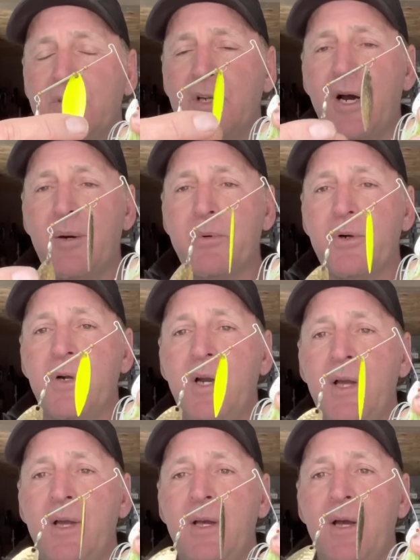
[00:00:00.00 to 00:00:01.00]
copper.
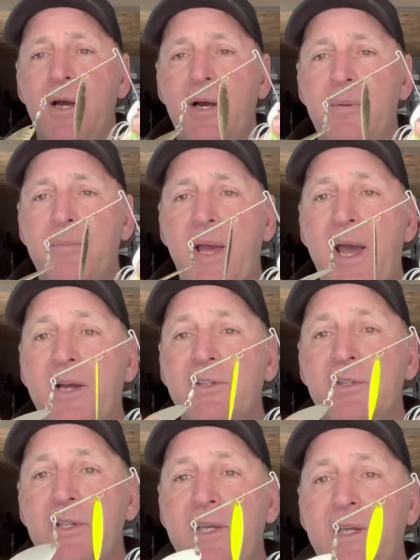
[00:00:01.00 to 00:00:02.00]
Um,
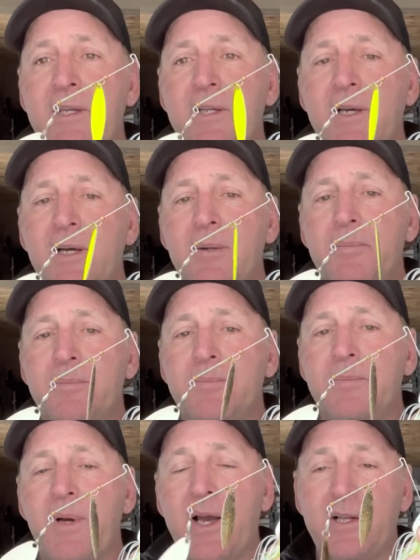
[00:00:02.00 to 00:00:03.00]
actually, um,
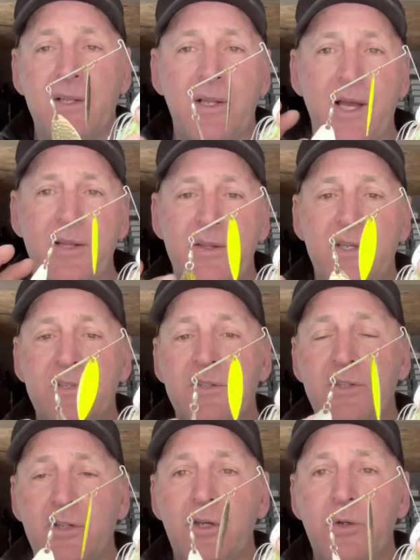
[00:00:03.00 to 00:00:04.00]
I, this
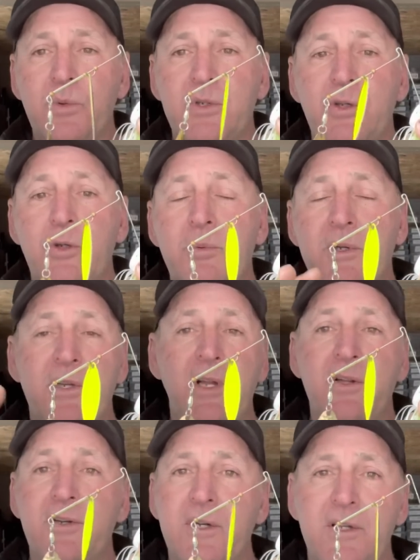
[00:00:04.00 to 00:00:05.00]
is a good one too, but
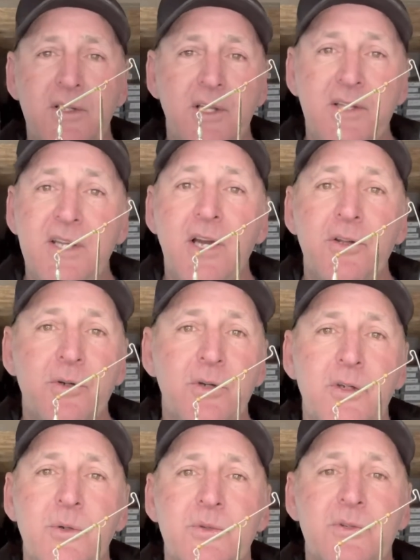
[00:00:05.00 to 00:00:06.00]
another the other
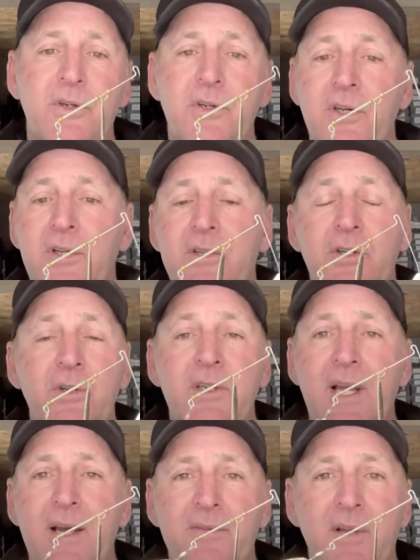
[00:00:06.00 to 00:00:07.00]
good ones that are good. You can
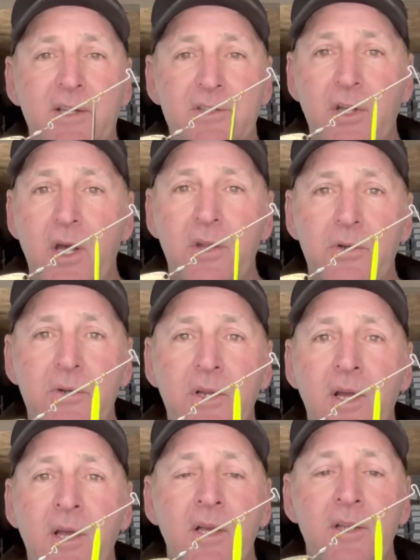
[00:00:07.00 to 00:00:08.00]
have like solid
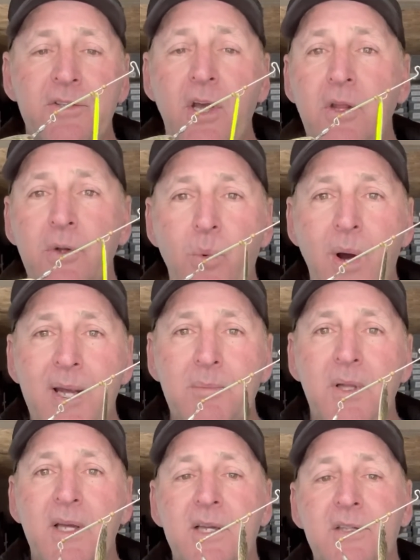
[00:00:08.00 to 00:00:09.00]
solid white
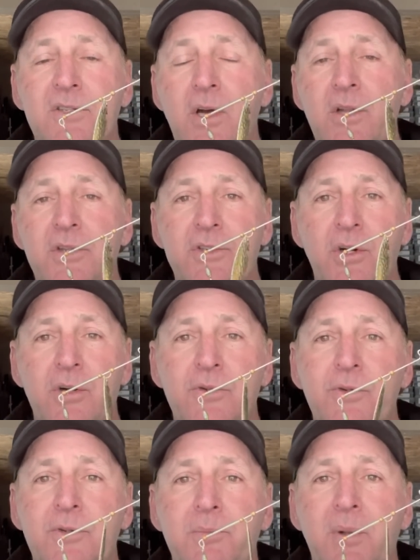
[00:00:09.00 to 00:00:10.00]
blades, solid
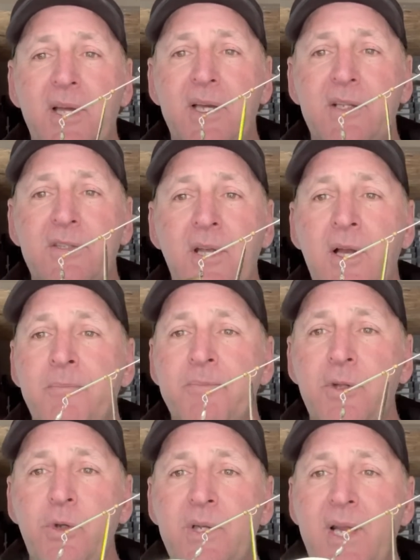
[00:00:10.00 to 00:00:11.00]
chartreuse blades.
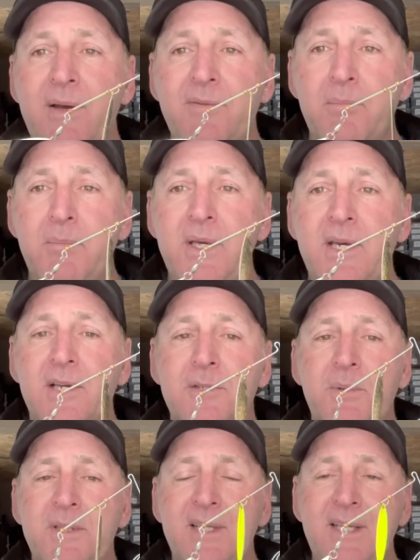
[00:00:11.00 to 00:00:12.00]
You can have a mix,
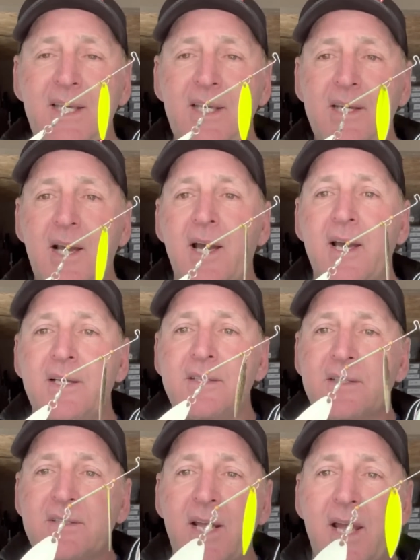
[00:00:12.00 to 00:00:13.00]
but the key guys
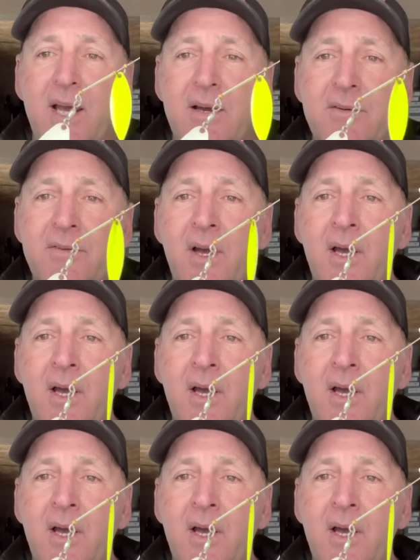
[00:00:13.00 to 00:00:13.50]
is to have